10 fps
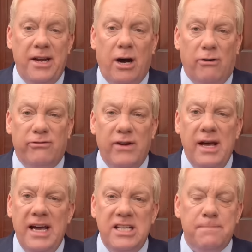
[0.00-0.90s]
enough.
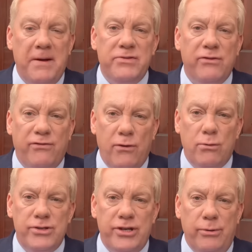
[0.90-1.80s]
He spent a
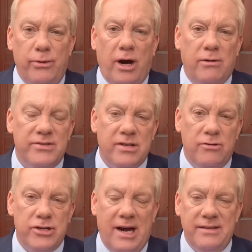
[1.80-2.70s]
fortune on
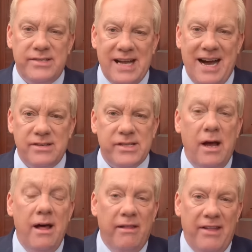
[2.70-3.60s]
Sunshine Saks,
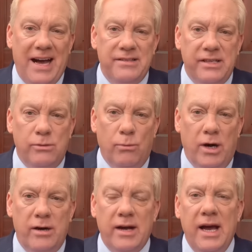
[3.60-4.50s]
that didn't
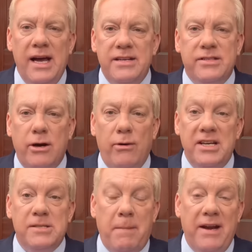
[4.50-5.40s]
work. He's
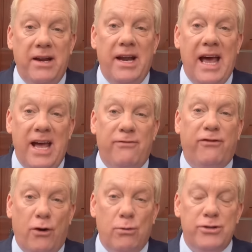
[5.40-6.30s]
currently spending a
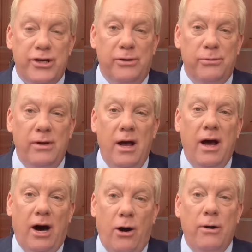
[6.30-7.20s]
fortune
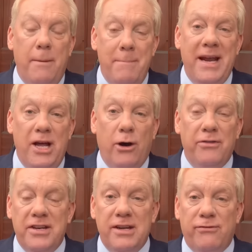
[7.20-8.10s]
on many
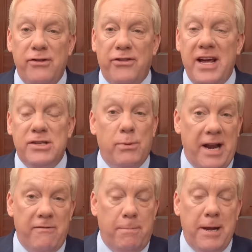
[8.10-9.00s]
other different things.
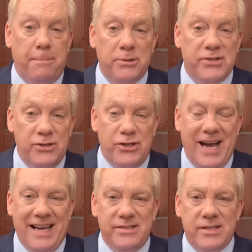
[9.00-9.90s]
Whatever people
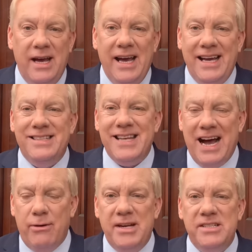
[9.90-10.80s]
suggest, it's
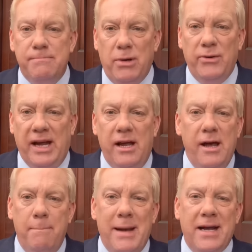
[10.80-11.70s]
Harry's money.
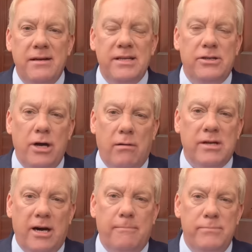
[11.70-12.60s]
Meghan did not
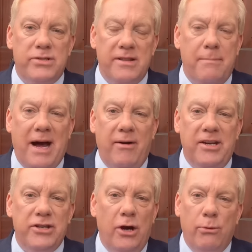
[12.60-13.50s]
come to the
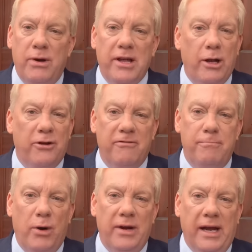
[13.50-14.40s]
marriage with a lot of
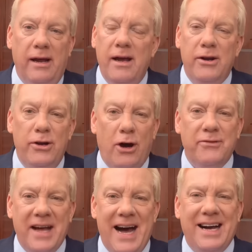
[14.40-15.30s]
money,
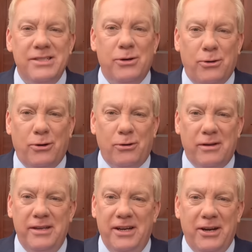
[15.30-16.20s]
not at
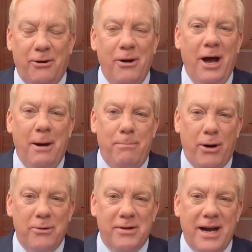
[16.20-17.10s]
all, you know.
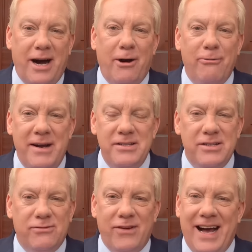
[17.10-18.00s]
Borrowed car,
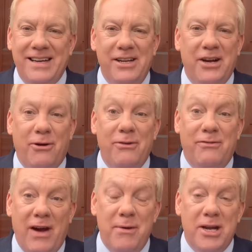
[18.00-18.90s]
rented flat, you know,
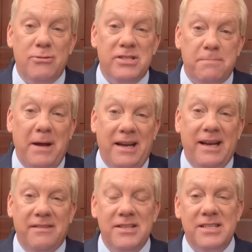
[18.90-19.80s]
very good
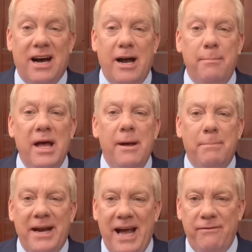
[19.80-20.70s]
spinning at the time,
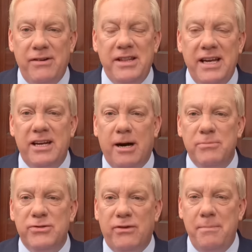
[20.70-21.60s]
but everything
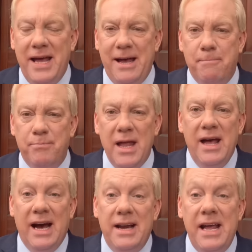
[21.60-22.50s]
comes from him.
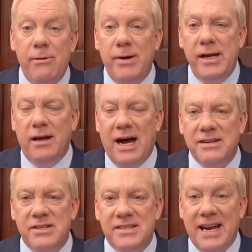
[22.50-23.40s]
And he
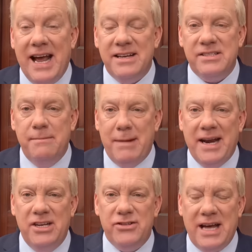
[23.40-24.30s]
realizes that he has to
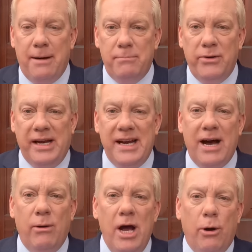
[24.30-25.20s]
manage that money.
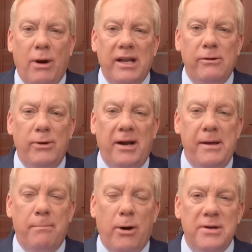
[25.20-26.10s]
Now, while the
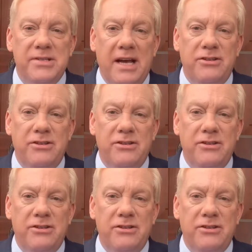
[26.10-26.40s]
William Morris